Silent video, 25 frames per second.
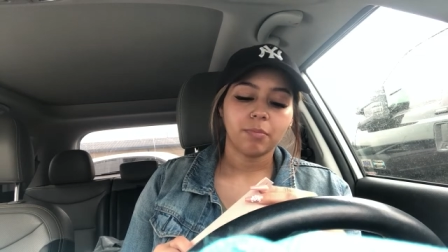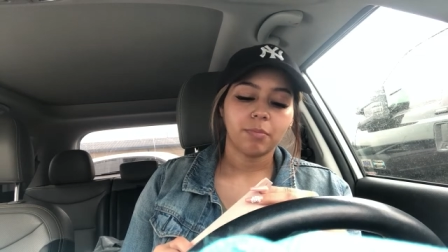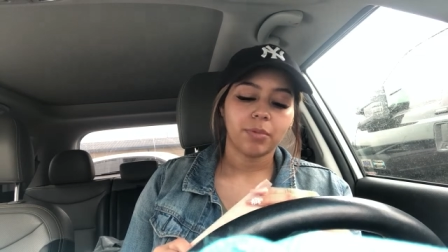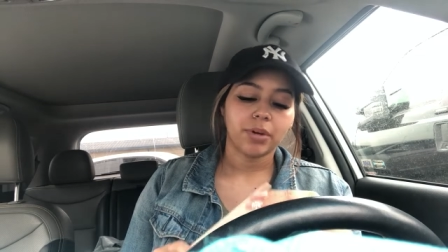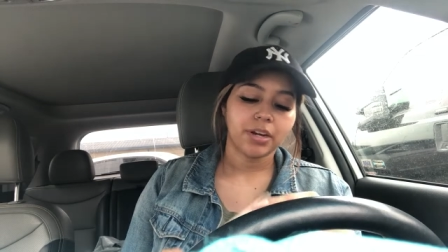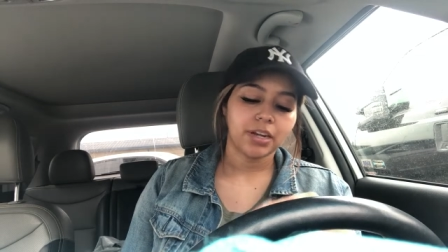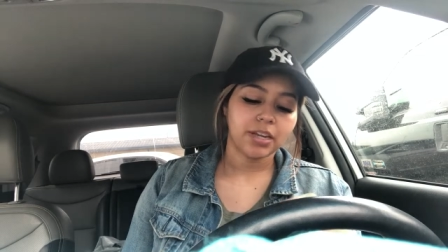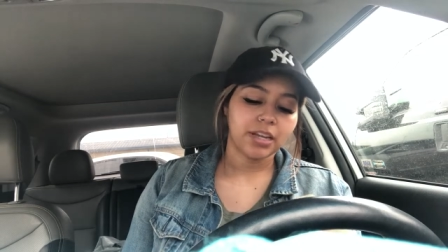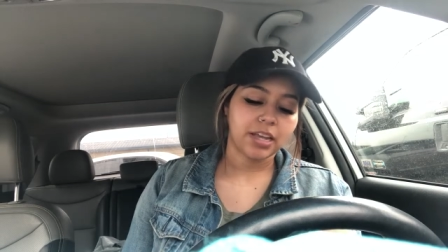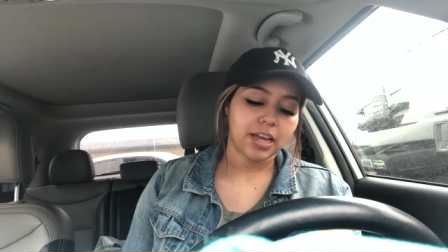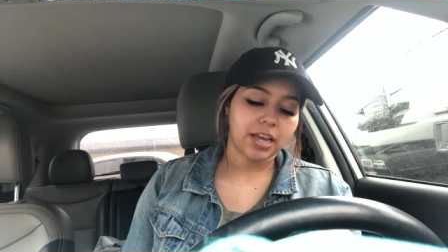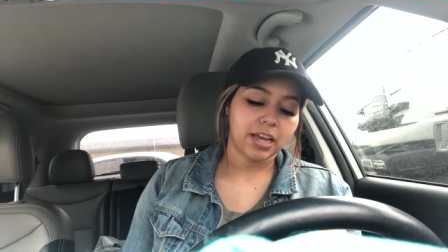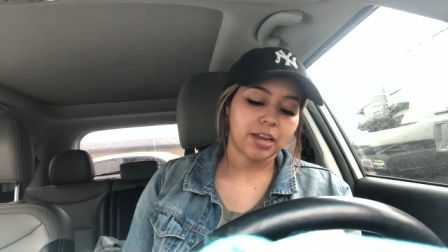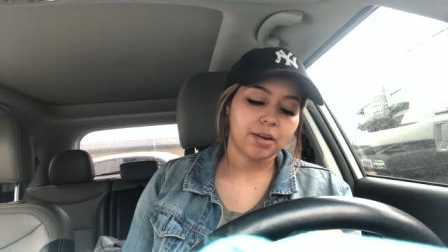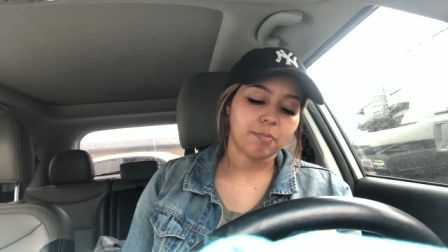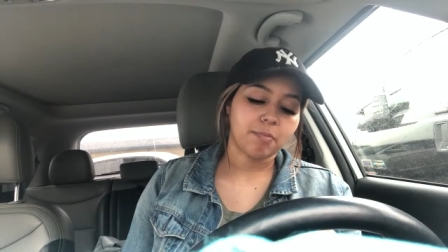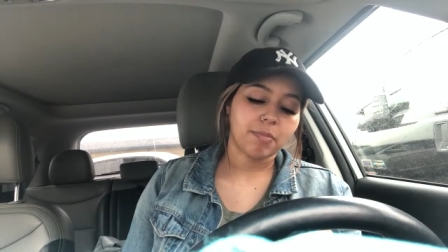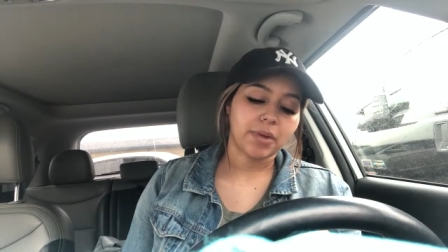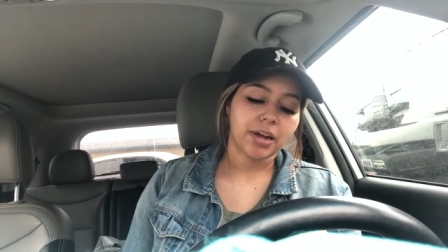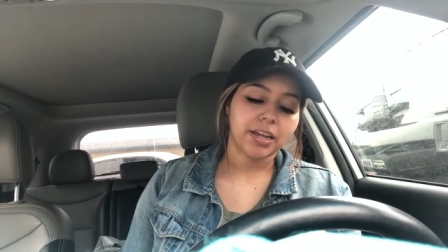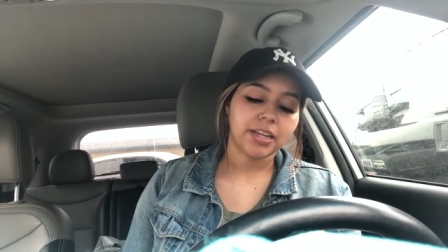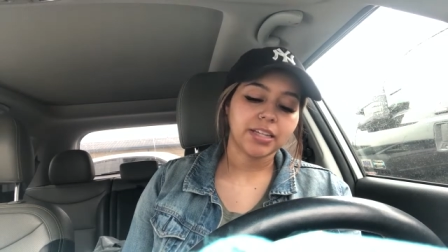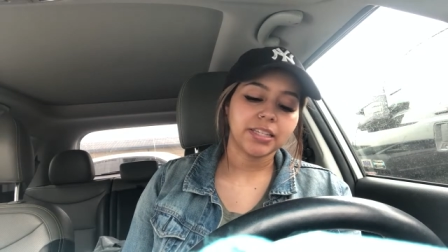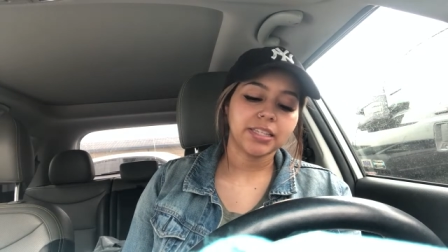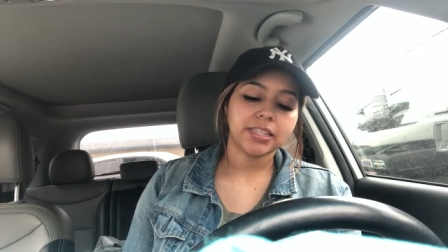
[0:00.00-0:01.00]
But again,
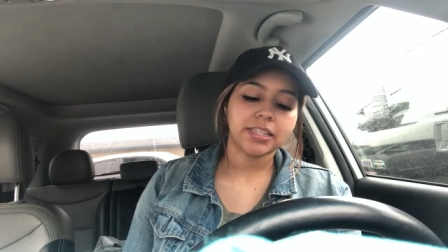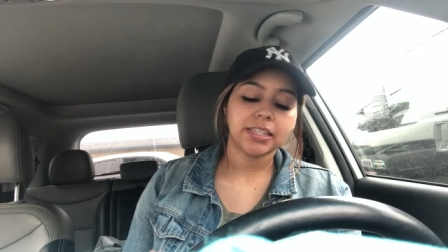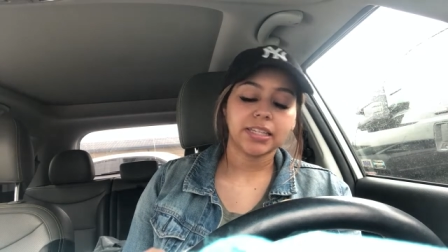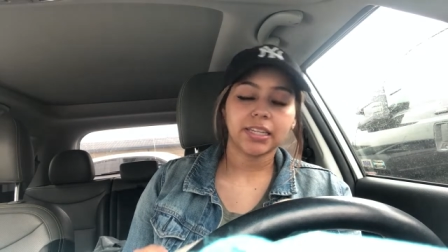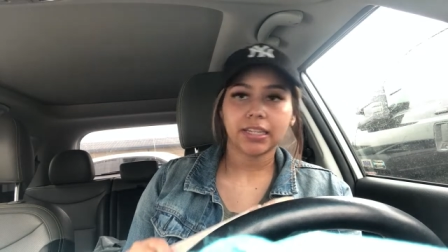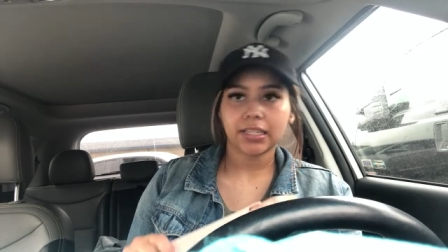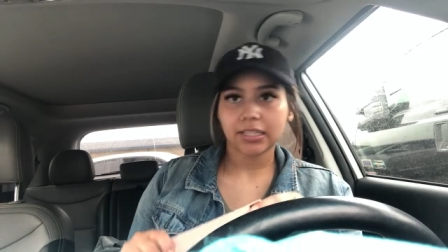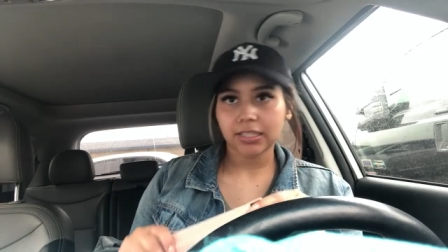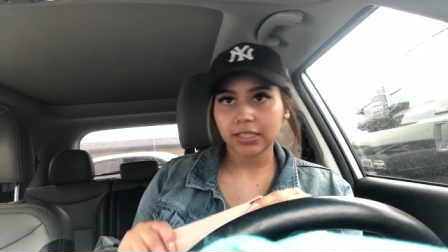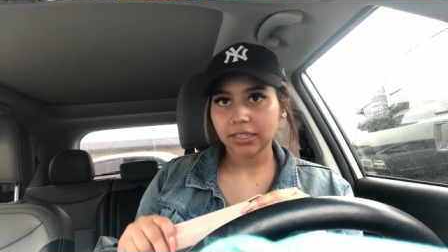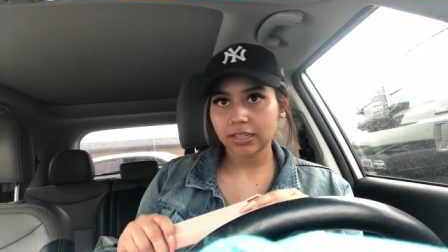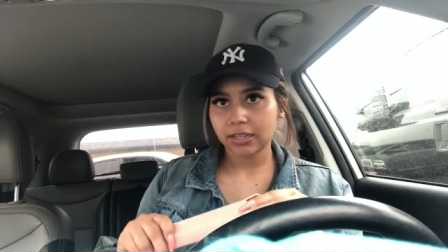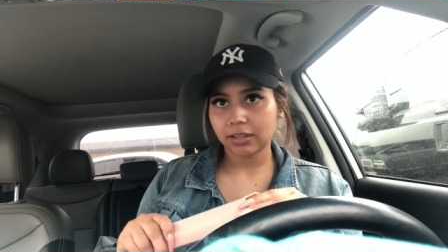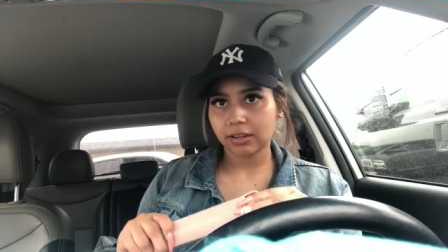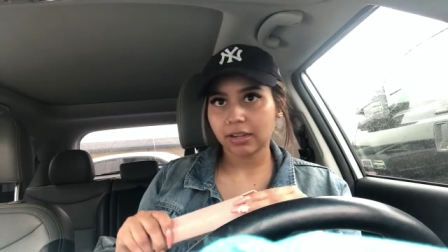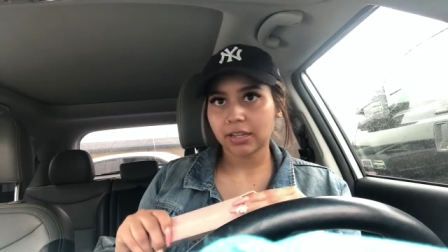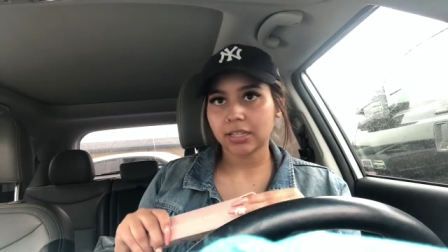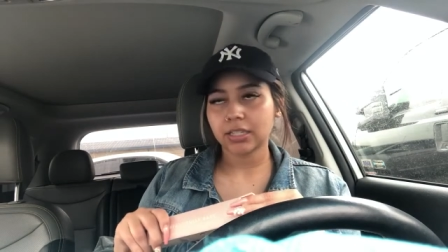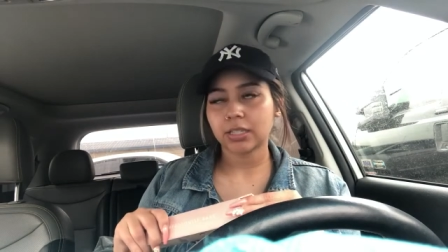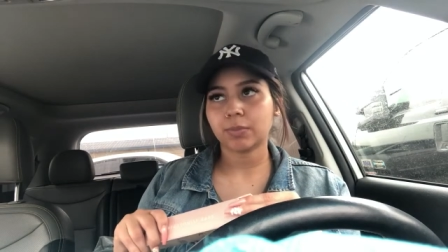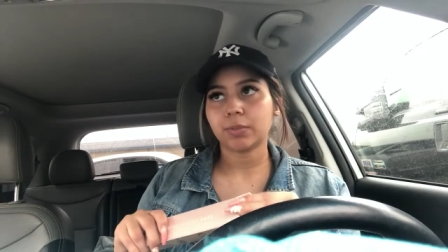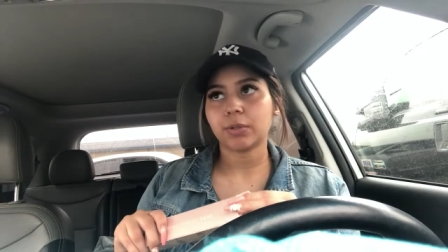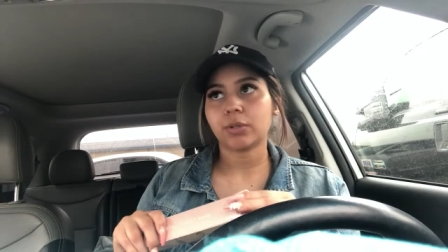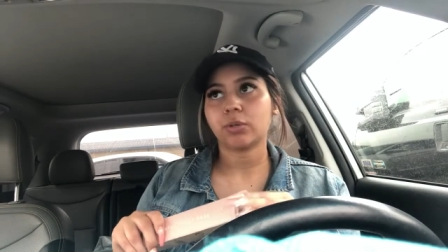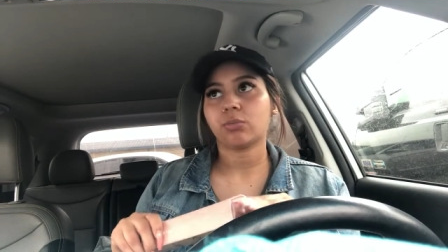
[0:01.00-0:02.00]
my skin
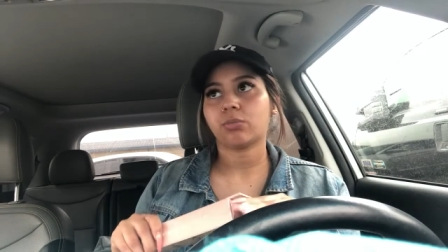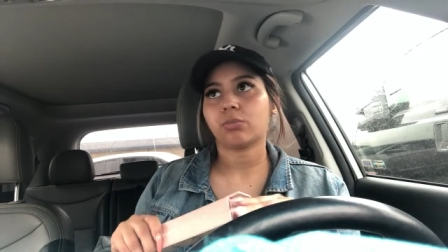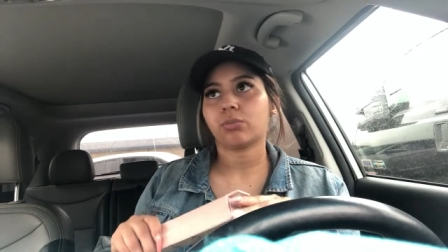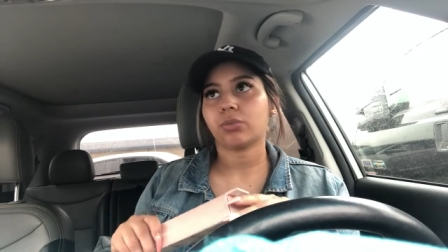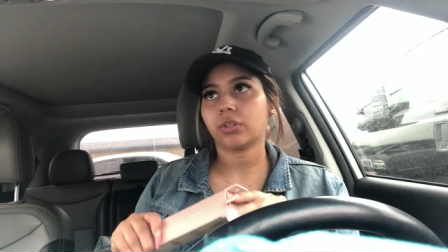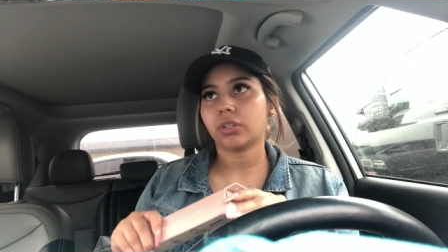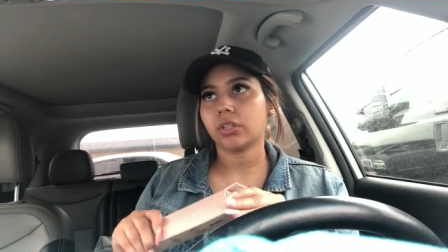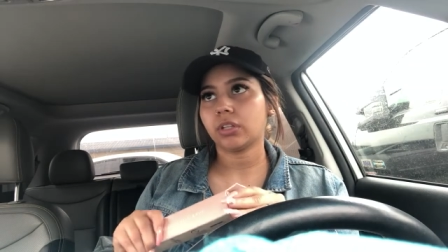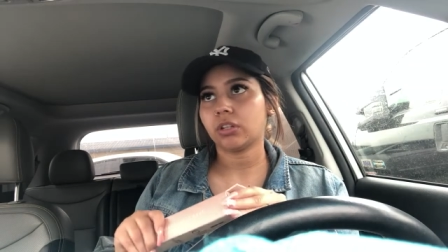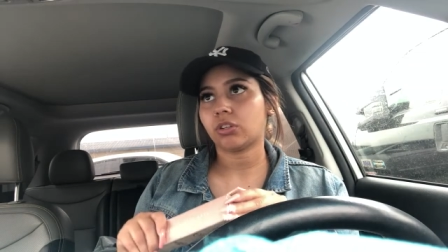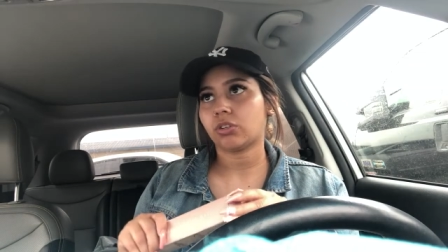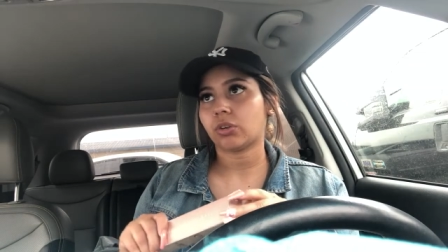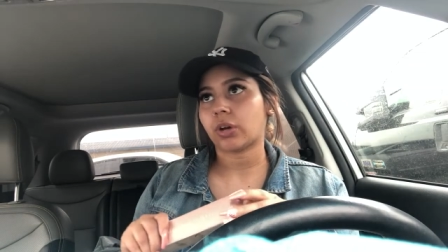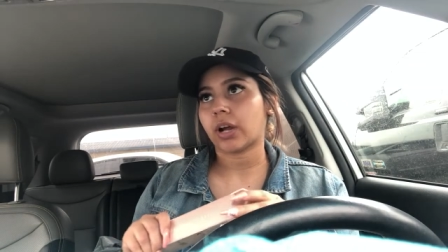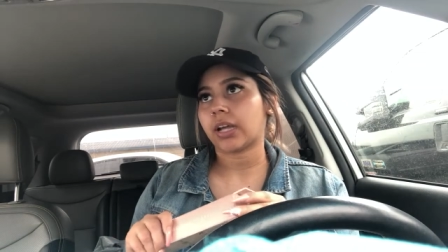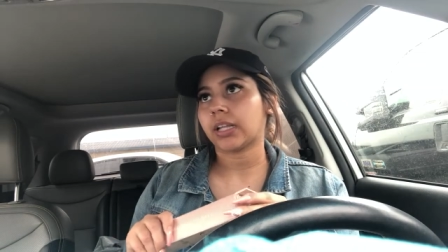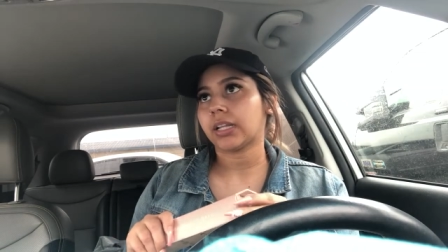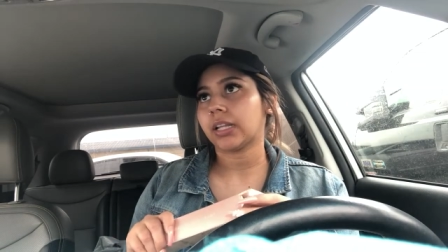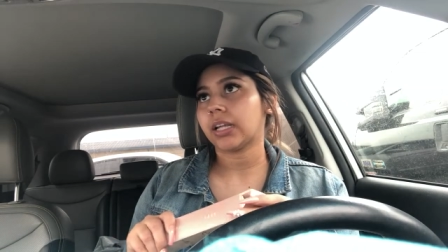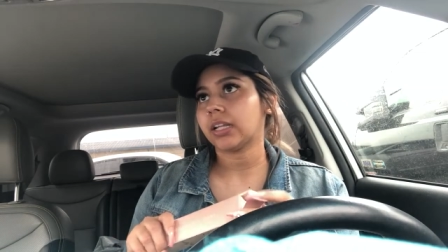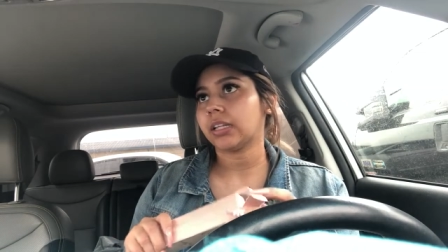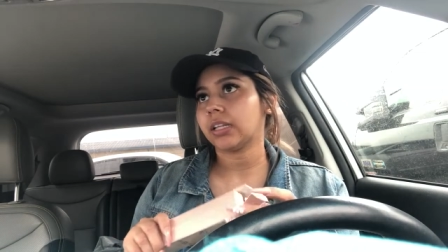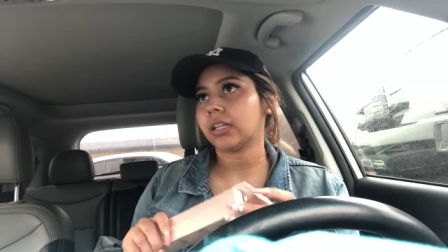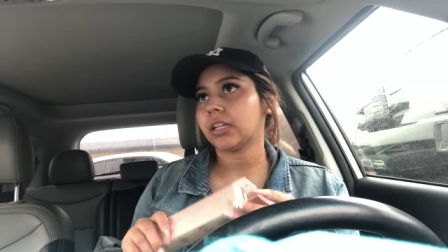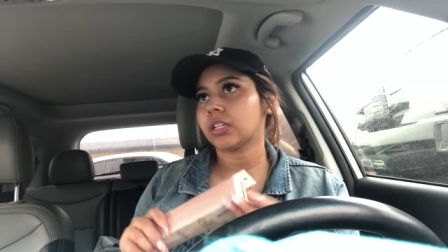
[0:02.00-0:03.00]
has been really dry
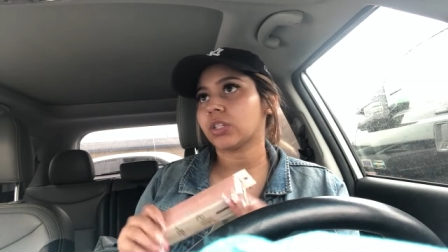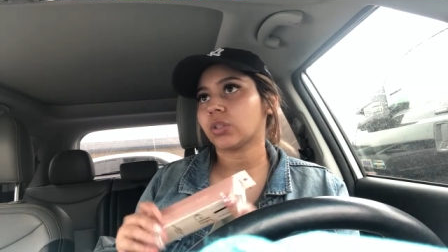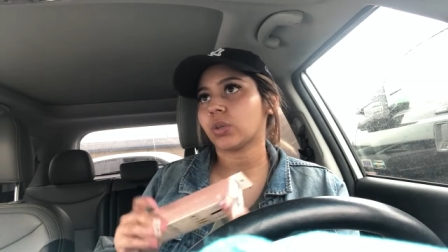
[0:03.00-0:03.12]
lately,